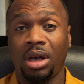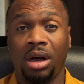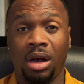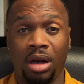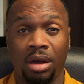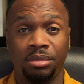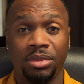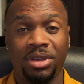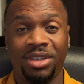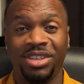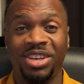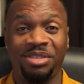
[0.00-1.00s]

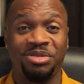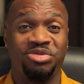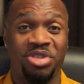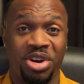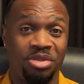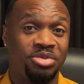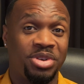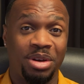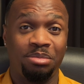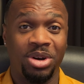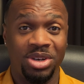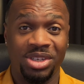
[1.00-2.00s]
You haven't run off with their
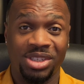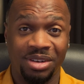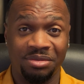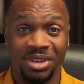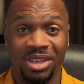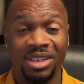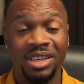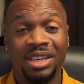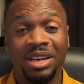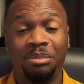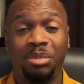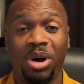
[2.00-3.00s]
money or something,
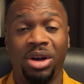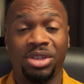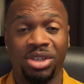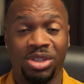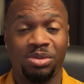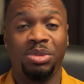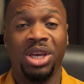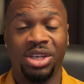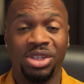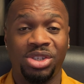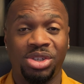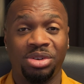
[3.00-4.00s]
but just
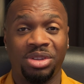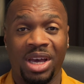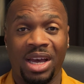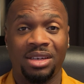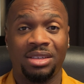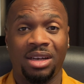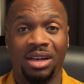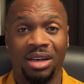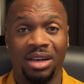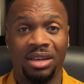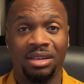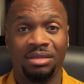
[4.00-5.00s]
making sure that
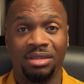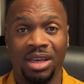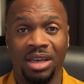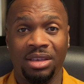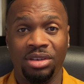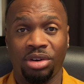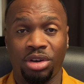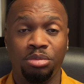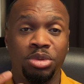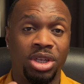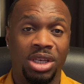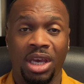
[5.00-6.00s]
you're
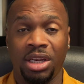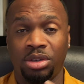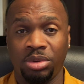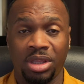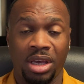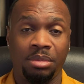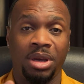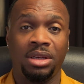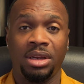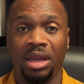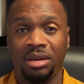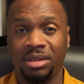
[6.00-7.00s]
communicating with them,
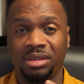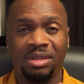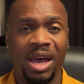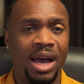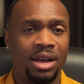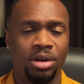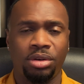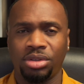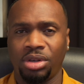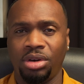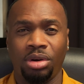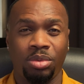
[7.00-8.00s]
and that goes
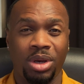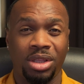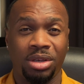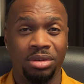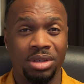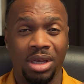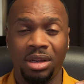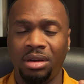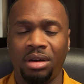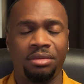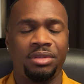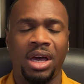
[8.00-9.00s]
a long way. They
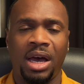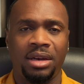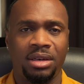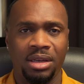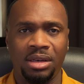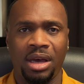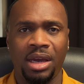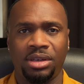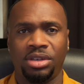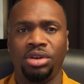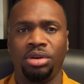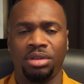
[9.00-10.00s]
love that. They like
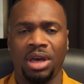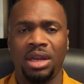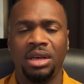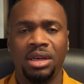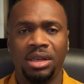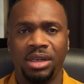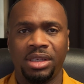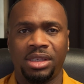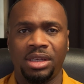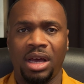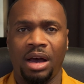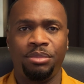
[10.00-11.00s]
to know that,
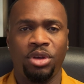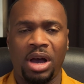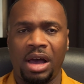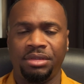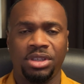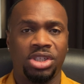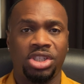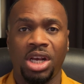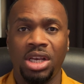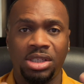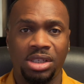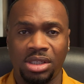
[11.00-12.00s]
listen, I'm not having to
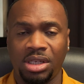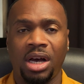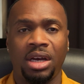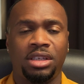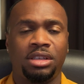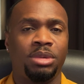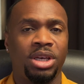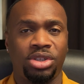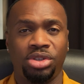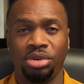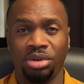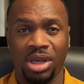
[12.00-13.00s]
chase this guy to make
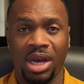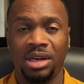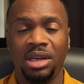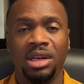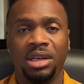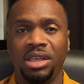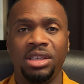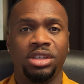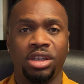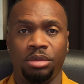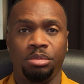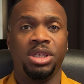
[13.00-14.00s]
sure that he's
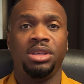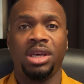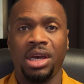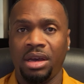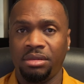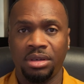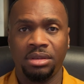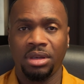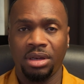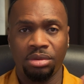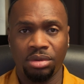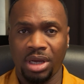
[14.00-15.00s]
going to be there
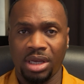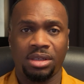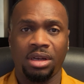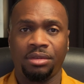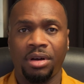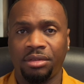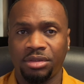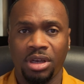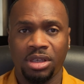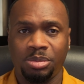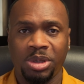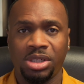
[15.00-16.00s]
and all that stuff,
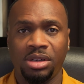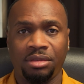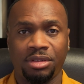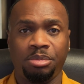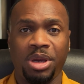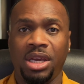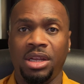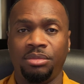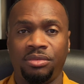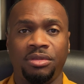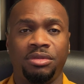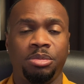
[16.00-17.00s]
especially after paying him
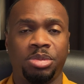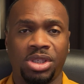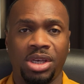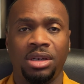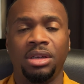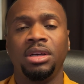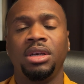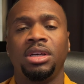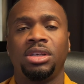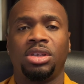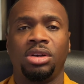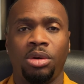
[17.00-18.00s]
50%.
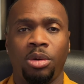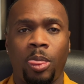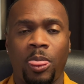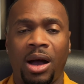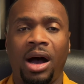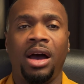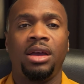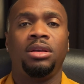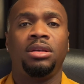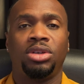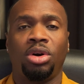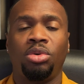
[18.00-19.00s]
So
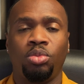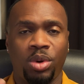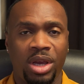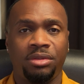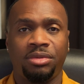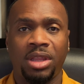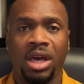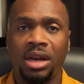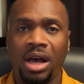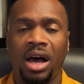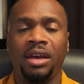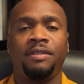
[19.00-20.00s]
I don't wait for that.
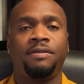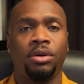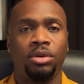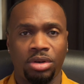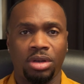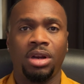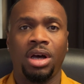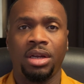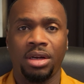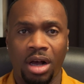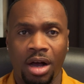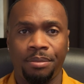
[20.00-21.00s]
I follow the
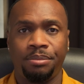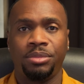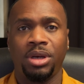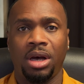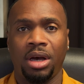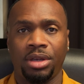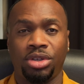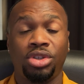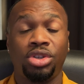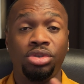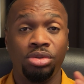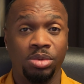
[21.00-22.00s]
client up
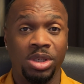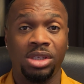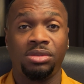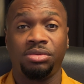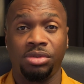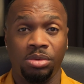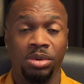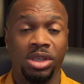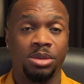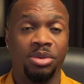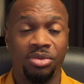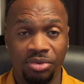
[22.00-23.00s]
2 weeks, 3
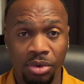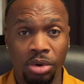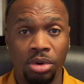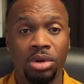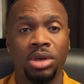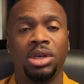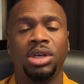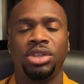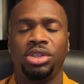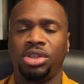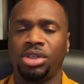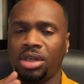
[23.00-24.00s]
weeks before
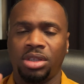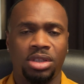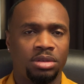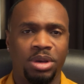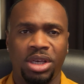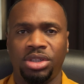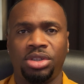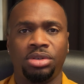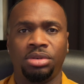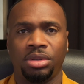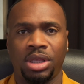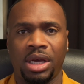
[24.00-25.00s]
just to make
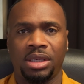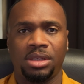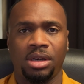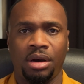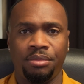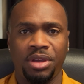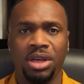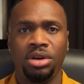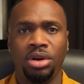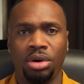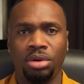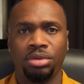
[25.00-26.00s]
sure that they
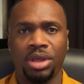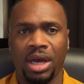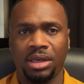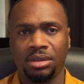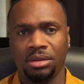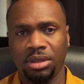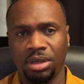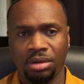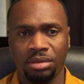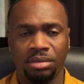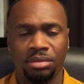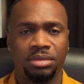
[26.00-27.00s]
know that,
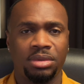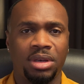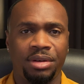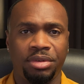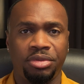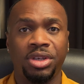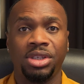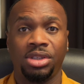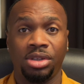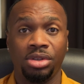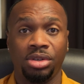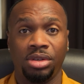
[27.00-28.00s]
everything's
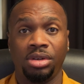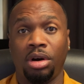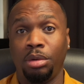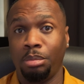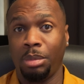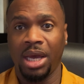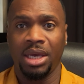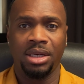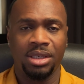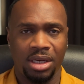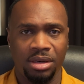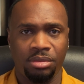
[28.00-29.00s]
still good on my
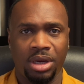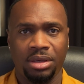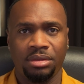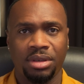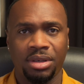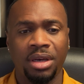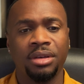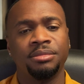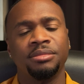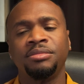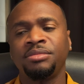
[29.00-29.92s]
end anyway. Okay.